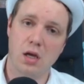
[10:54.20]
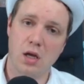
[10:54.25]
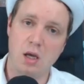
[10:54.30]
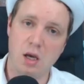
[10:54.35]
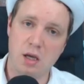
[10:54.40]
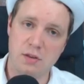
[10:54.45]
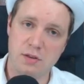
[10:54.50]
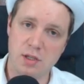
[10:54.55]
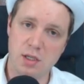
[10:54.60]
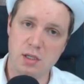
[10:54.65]

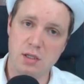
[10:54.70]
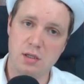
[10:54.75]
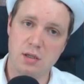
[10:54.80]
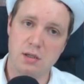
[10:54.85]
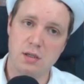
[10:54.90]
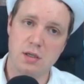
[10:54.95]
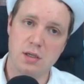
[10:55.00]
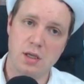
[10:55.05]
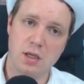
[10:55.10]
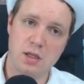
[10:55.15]
I think
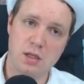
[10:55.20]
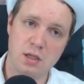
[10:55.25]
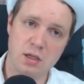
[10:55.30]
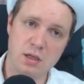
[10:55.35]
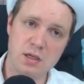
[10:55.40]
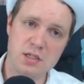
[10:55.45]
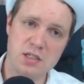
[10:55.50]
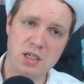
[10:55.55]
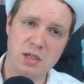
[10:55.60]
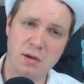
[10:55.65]
the
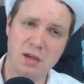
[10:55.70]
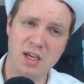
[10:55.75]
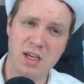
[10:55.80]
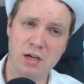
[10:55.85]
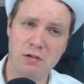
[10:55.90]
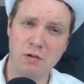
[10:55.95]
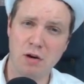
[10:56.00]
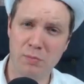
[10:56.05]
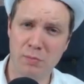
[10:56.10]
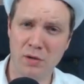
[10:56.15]
nice thing about
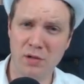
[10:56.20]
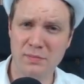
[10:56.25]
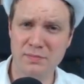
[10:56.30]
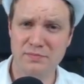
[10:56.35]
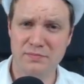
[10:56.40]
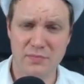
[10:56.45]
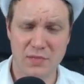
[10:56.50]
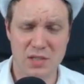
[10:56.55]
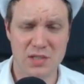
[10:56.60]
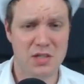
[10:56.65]
hitting rock
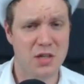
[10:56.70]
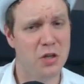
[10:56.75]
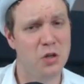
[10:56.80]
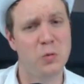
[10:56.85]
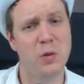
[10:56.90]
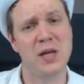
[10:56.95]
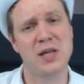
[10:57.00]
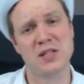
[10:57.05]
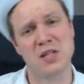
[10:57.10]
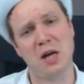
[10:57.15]
bottom is the only
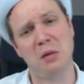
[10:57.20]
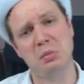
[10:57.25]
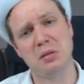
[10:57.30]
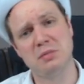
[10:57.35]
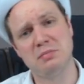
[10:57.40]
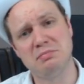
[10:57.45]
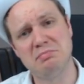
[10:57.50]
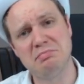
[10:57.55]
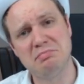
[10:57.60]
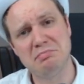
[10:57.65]
way is up.
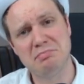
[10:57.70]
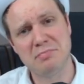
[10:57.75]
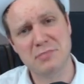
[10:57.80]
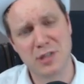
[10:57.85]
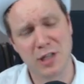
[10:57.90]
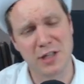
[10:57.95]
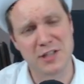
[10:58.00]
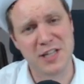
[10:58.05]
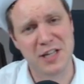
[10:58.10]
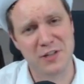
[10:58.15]

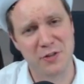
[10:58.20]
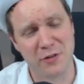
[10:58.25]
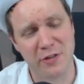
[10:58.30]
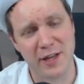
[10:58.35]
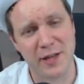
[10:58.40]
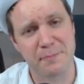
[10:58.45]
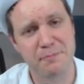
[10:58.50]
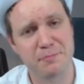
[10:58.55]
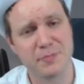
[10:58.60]
So let's end on that.